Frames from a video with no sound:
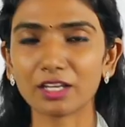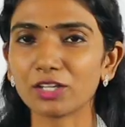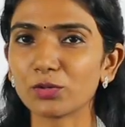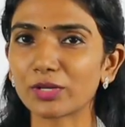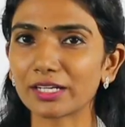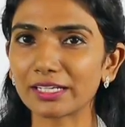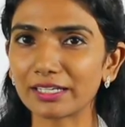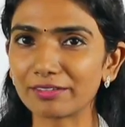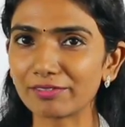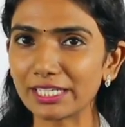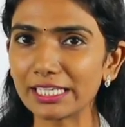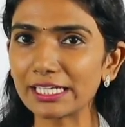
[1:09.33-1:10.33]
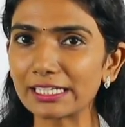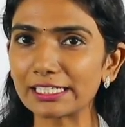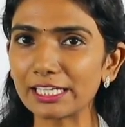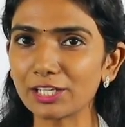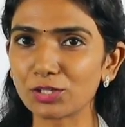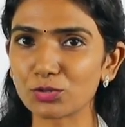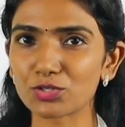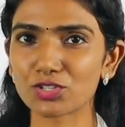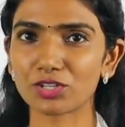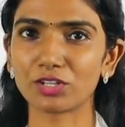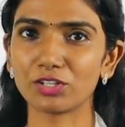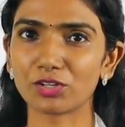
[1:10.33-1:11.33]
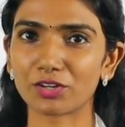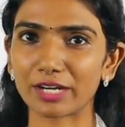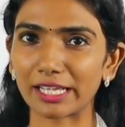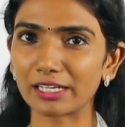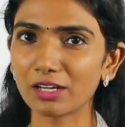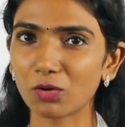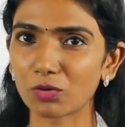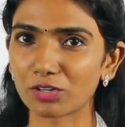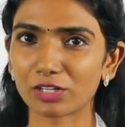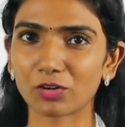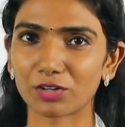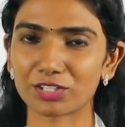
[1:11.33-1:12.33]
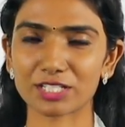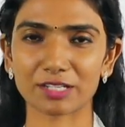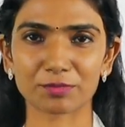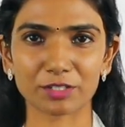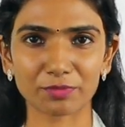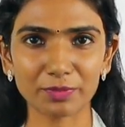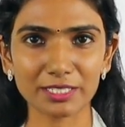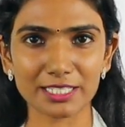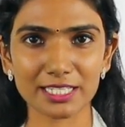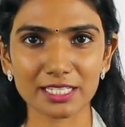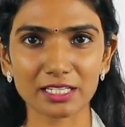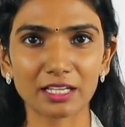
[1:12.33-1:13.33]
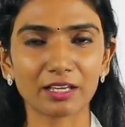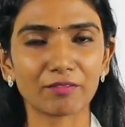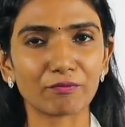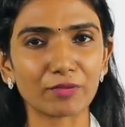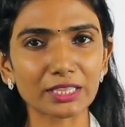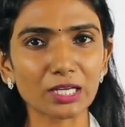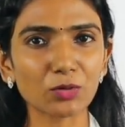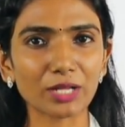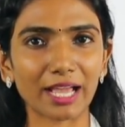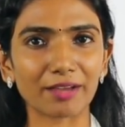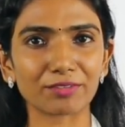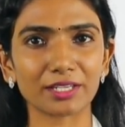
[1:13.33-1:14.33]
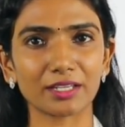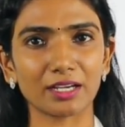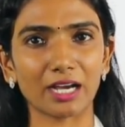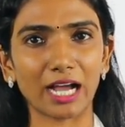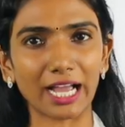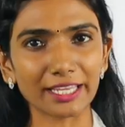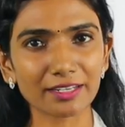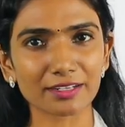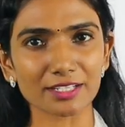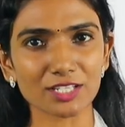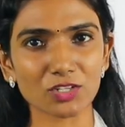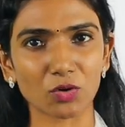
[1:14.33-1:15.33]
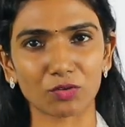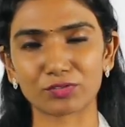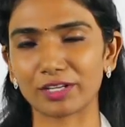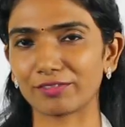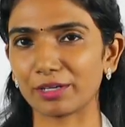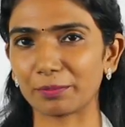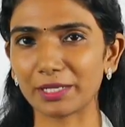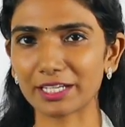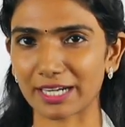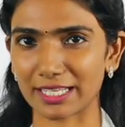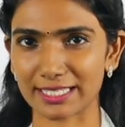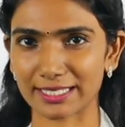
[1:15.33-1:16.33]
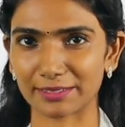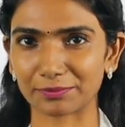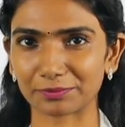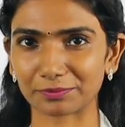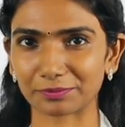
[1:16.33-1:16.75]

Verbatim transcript: you can conveniently use your regular oral contraceptive pills without having a higher risk of developing cancer.